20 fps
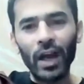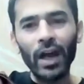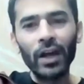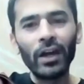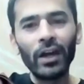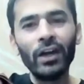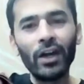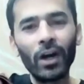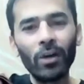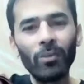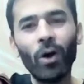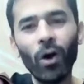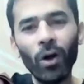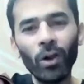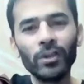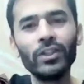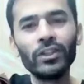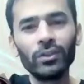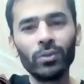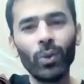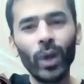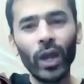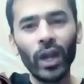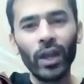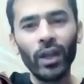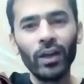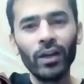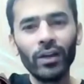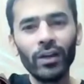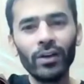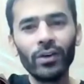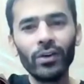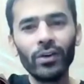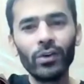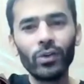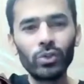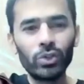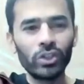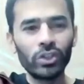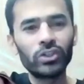I didn't come all this way
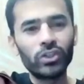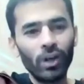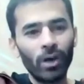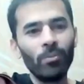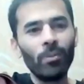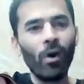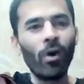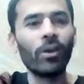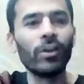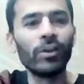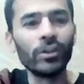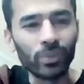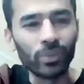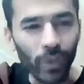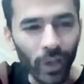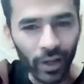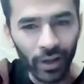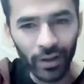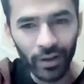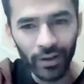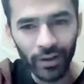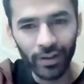to just come all this way.